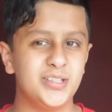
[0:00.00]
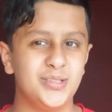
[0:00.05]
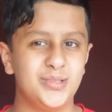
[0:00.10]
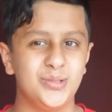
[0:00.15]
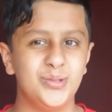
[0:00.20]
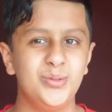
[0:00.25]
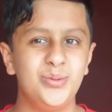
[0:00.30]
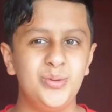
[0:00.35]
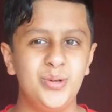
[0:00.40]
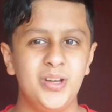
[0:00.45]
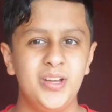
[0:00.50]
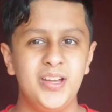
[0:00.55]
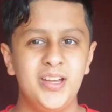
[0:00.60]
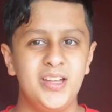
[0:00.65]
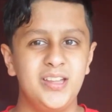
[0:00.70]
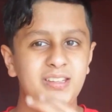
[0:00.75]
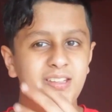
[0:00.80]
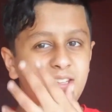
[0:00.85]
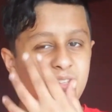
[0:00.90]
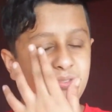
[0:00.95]
do
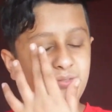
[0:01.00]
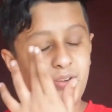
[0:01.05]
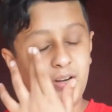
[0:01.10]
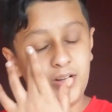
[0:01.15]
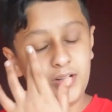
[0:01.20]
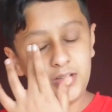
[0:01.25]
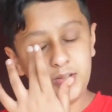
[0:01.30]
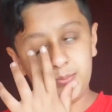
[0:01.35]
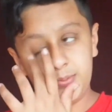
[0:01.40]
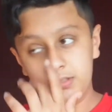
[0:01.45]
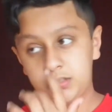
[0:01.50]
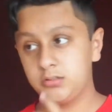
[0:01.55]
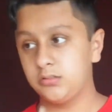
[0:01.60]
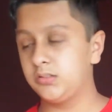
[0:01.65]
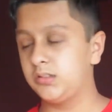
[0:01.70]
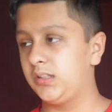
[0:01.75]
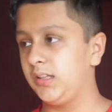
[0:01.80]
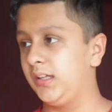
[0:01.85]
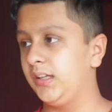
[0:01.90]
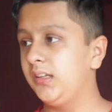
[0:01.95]
these very special
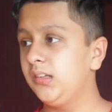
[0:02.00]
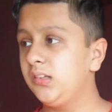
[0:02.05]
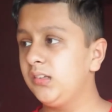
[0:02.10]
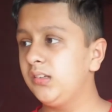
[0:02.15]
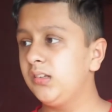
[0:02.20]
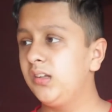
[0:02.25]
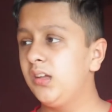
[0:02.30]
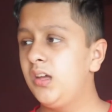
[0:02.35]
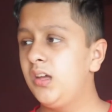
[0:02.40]
things.